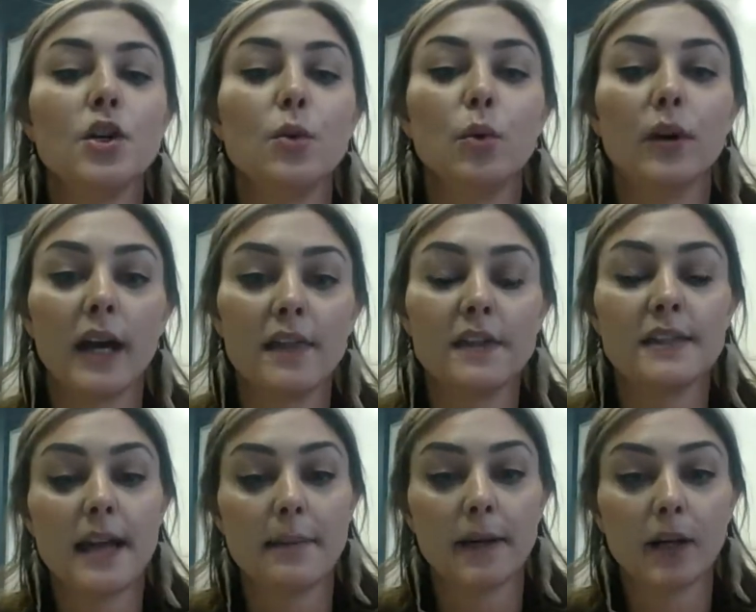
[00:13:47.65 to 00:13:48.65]
You will get
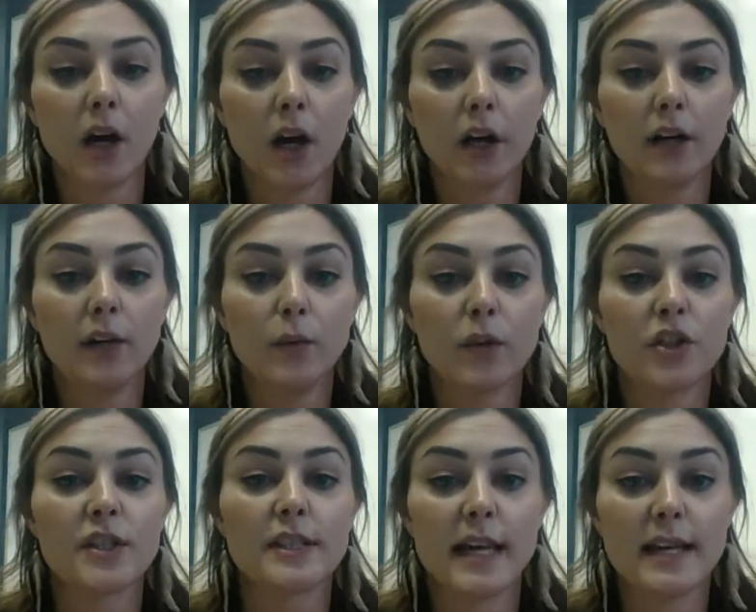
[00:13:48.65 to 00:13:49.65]
the debit card,
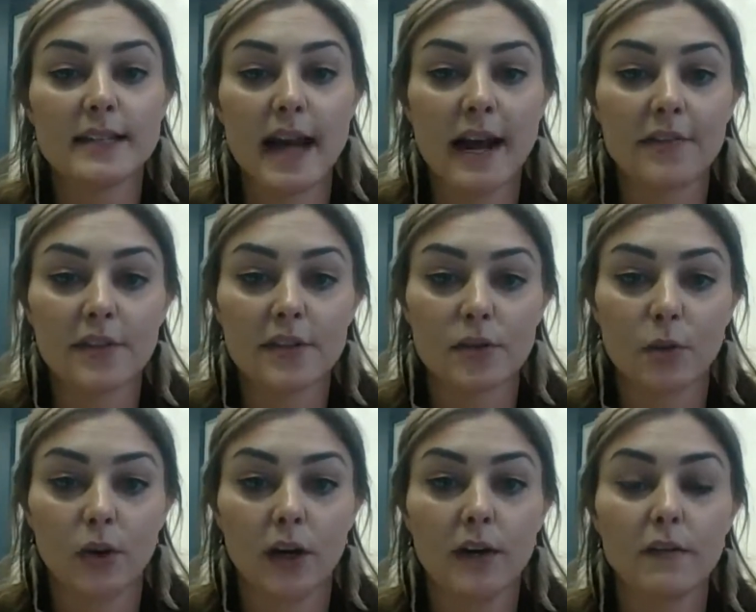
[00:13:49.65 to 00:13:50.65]
which stays at the
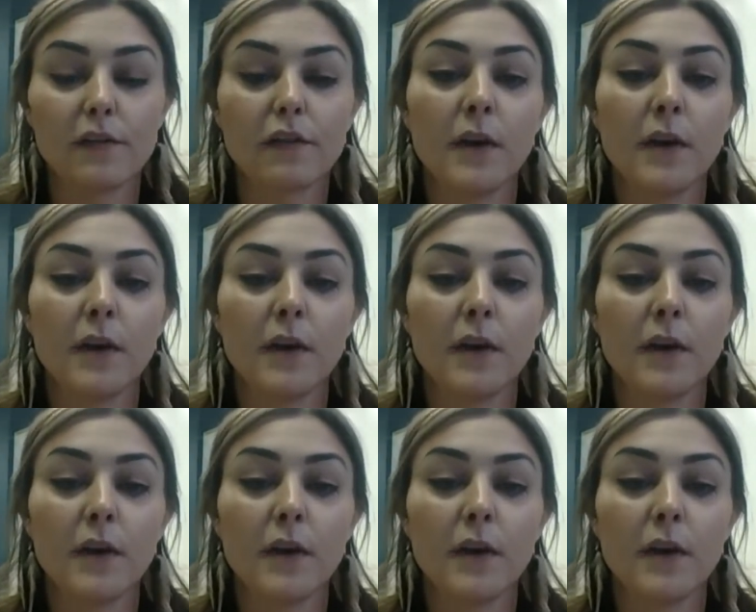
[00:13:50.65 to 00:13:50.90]
store